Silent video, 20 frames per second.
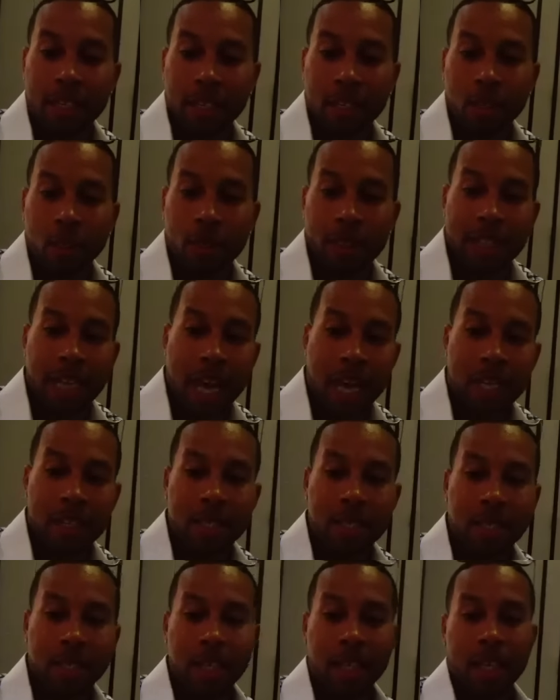You know,
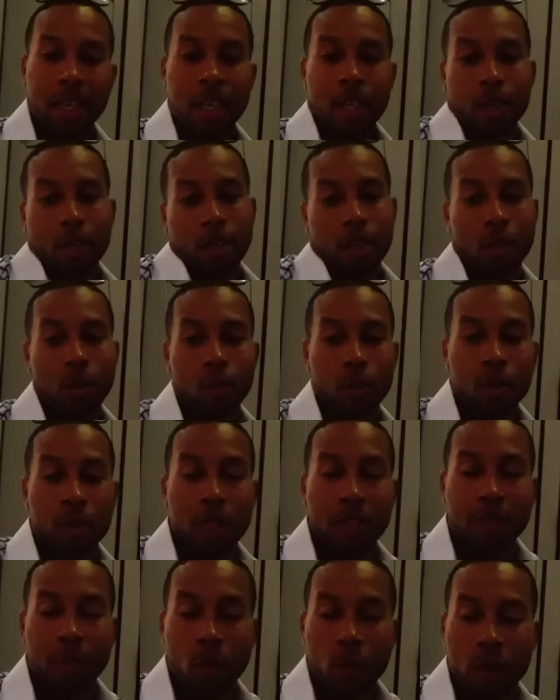Adonis, you know, we'll
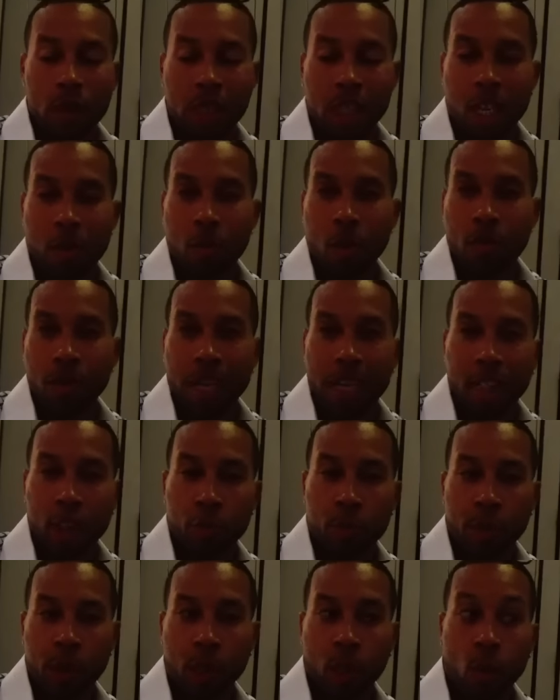see if he wants to come over to H
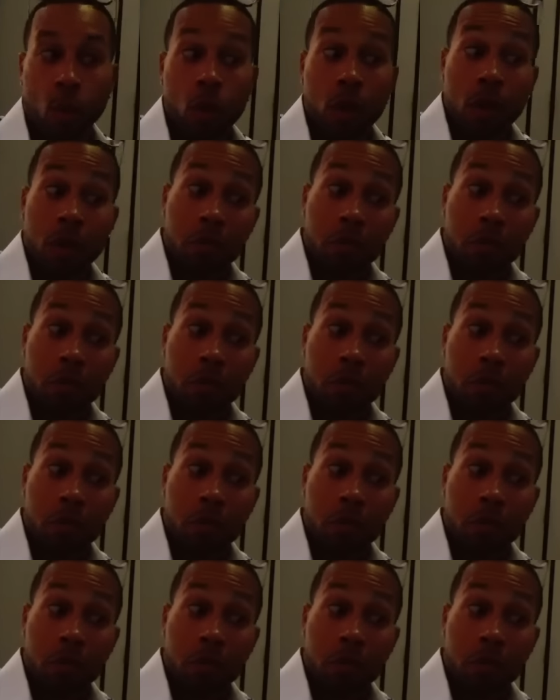B O.